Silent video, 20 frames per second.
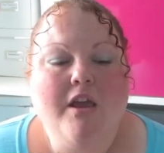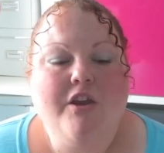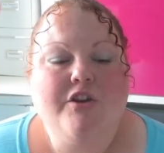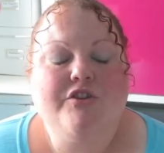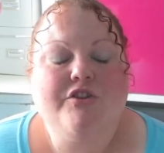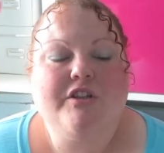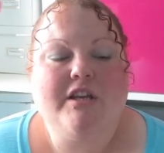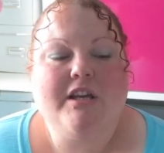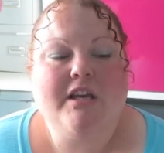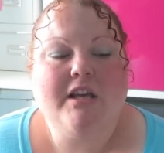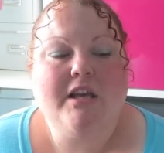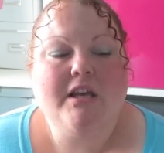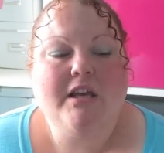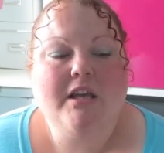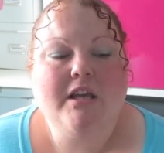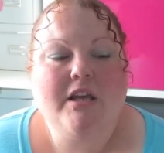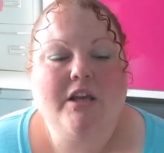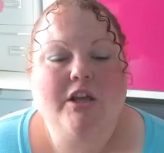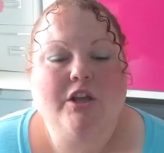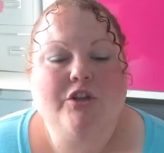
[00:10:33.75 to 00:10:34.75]

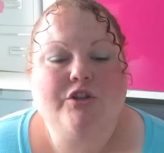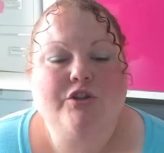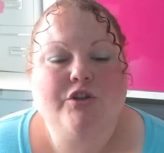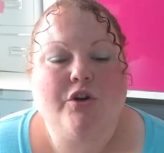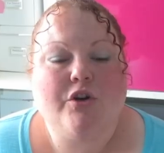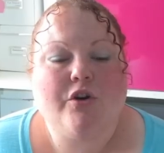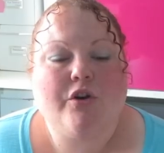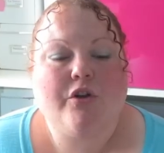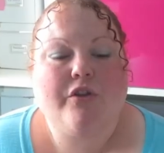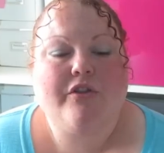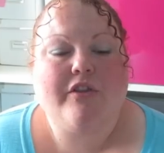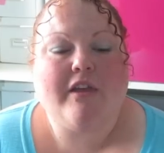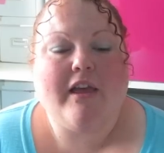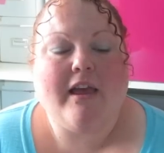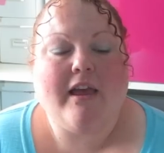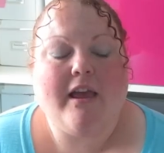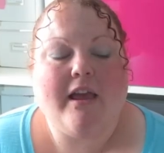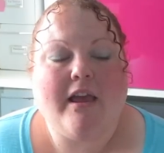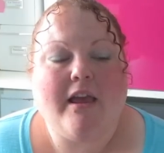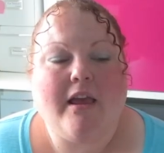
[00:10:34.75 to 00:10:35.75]
she took
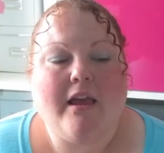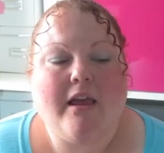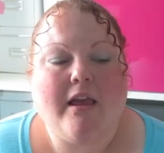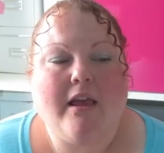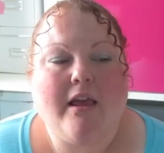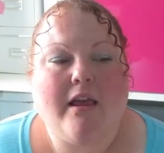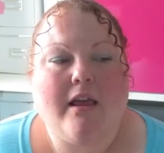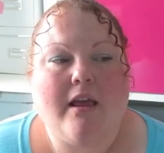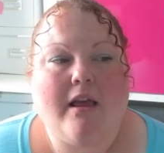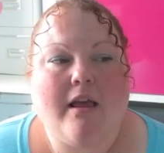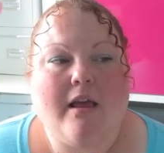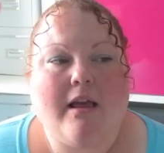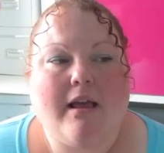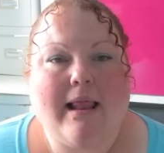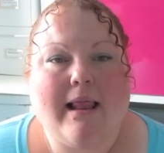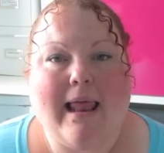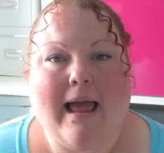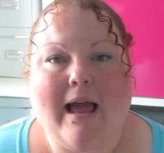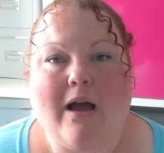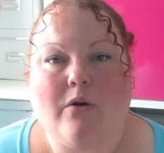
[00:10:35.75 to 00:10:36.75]
the
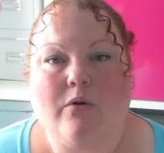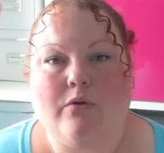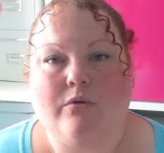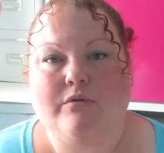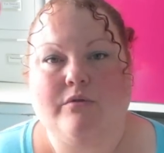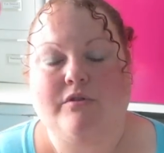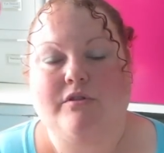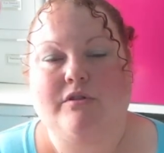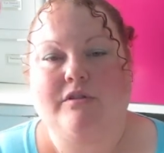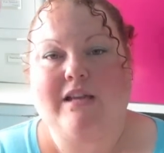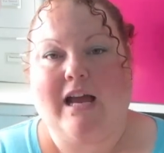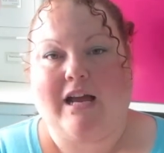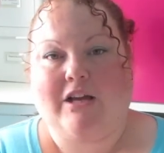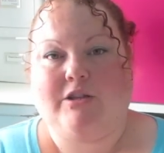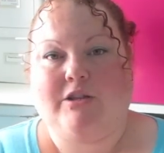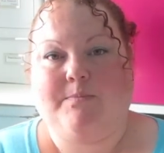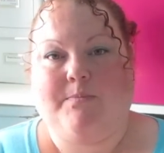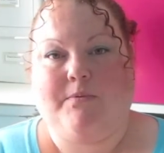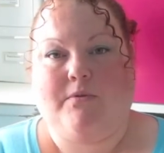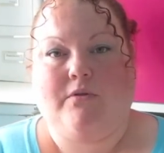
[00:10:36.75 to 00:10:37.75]
clouds
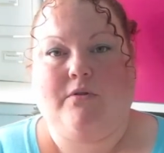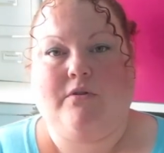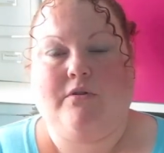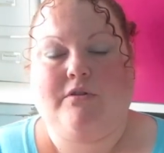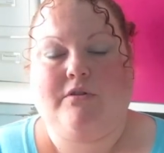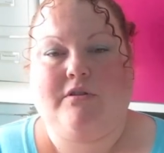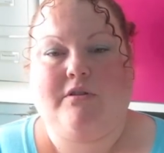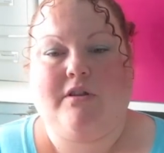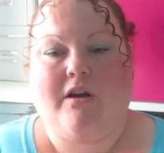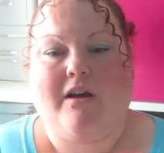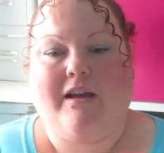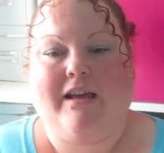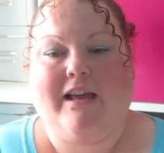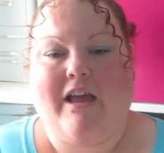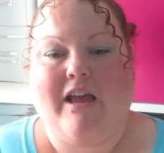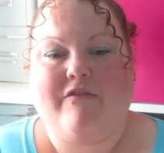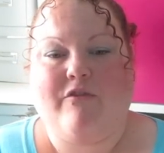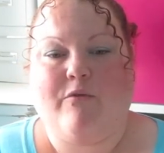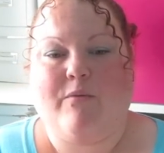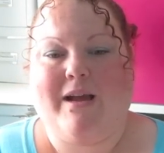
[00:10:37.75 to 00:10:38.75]
dashboard that I
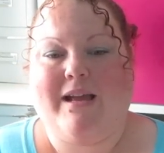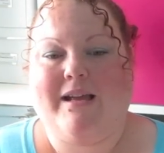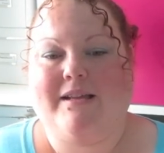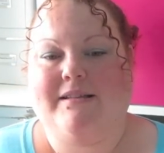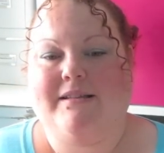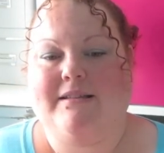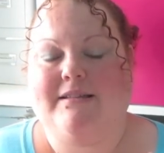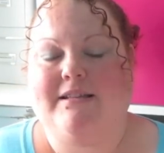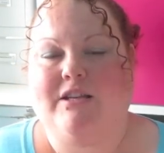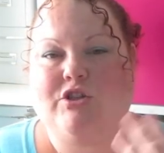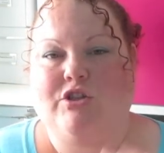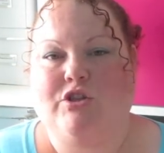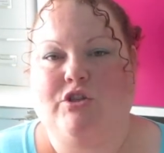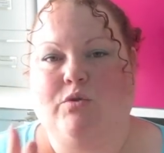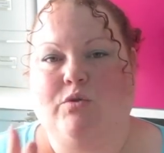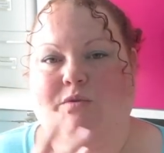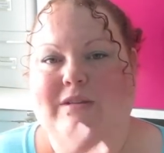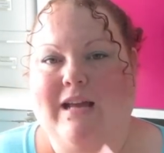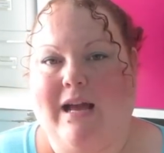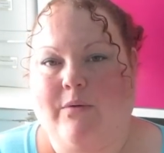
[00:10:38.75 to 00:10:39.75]
gave away as a
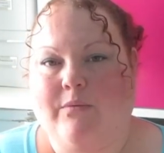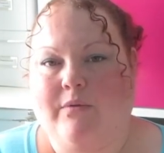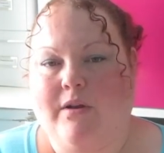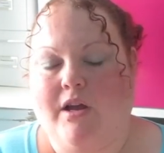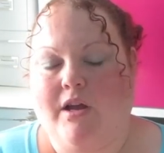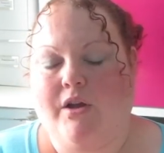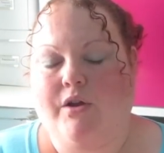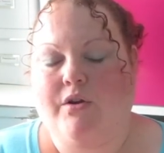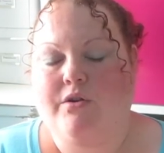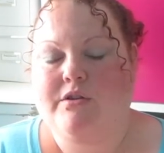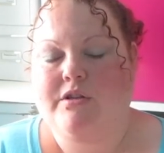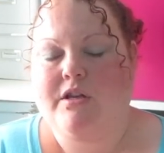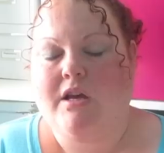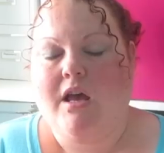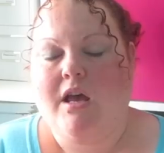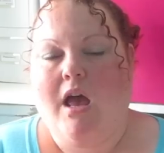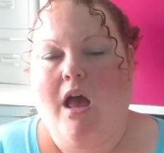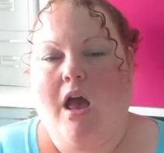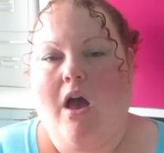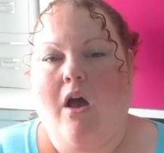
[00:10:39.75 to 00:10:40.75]
digital download
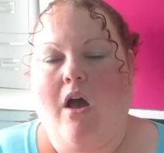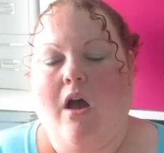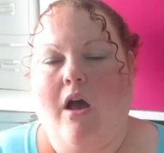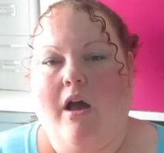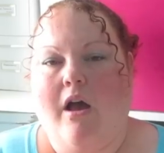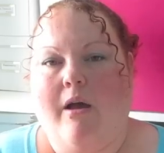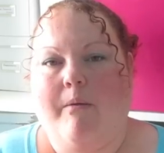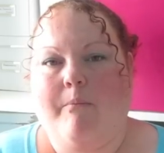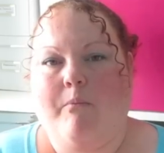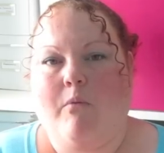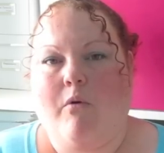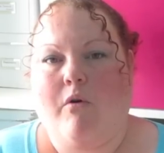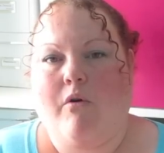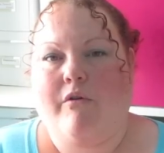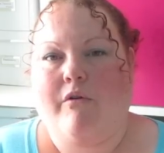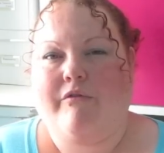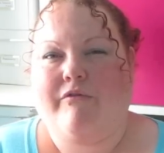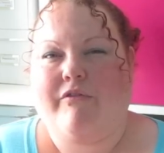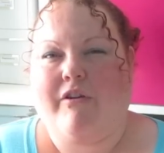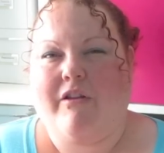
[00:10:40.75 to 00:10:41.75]
um,
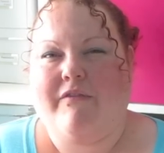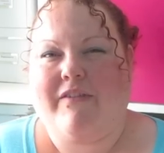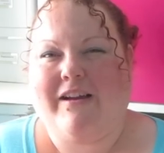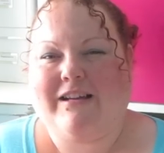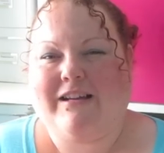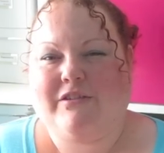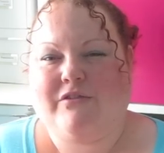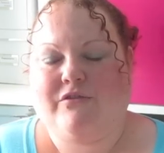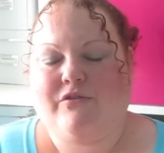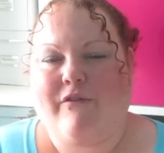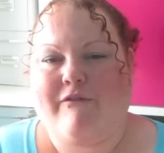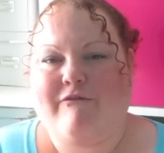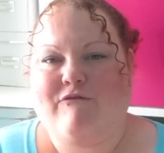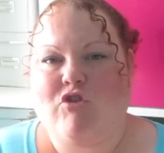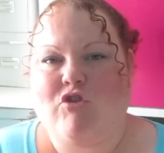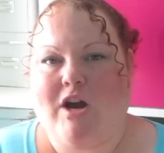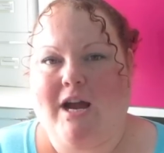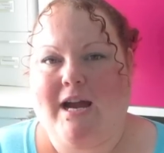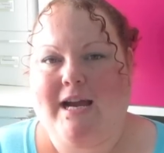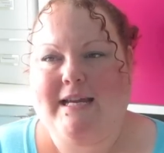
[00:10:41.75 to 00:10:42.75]
on Filofax
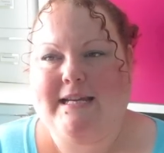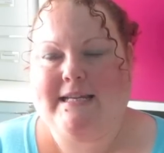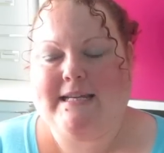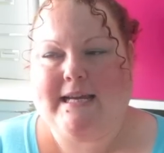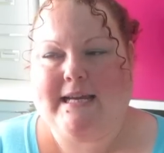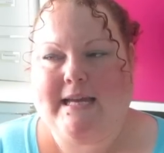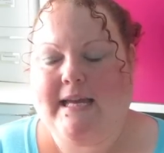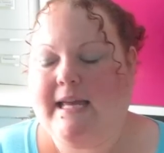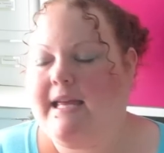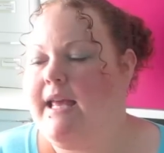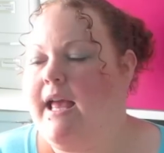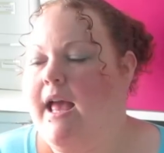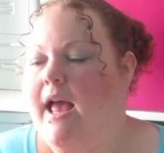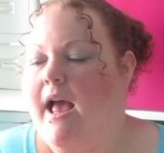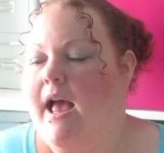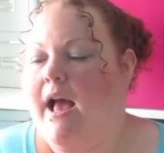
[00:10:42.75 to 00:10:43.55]
Friday.